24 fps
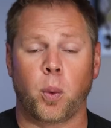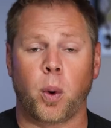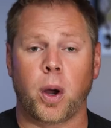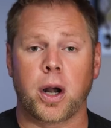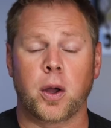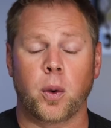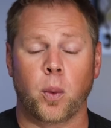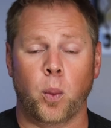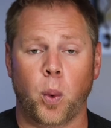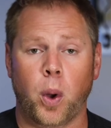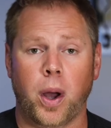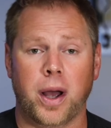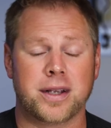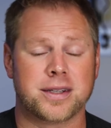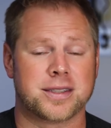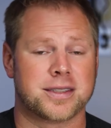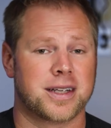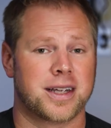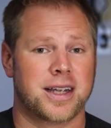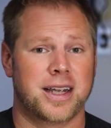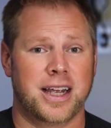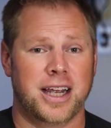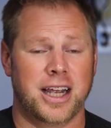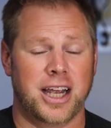what it was,
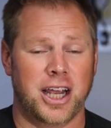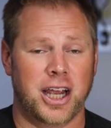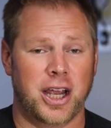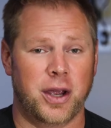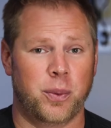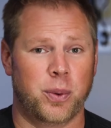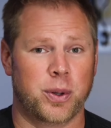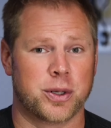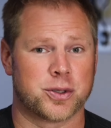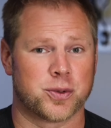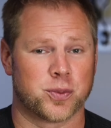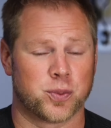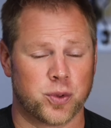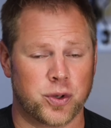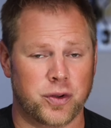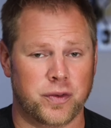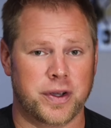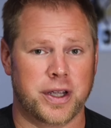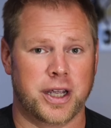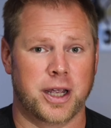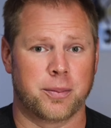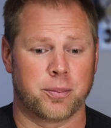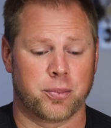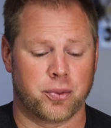it was
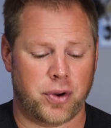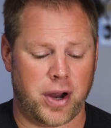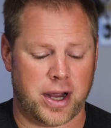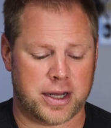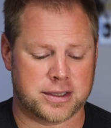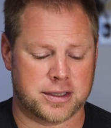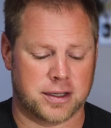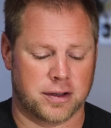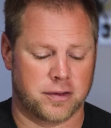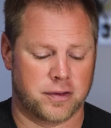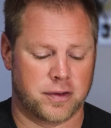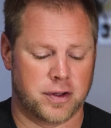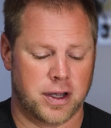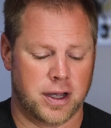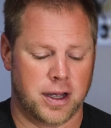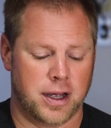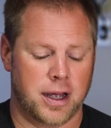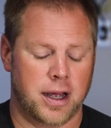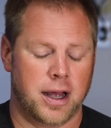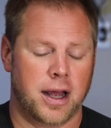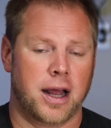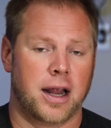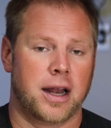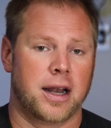really impressive.
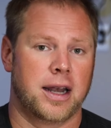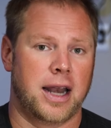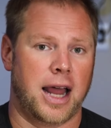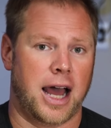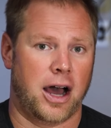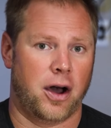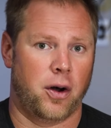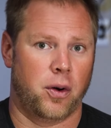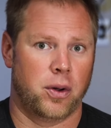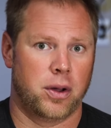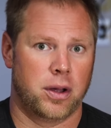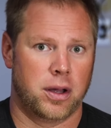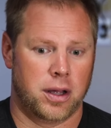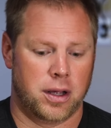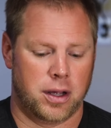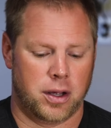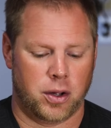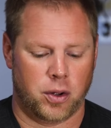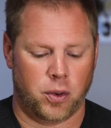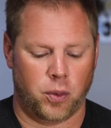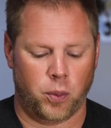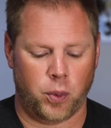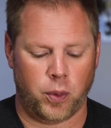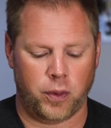Now,
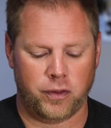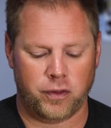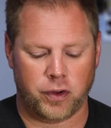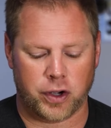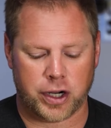when we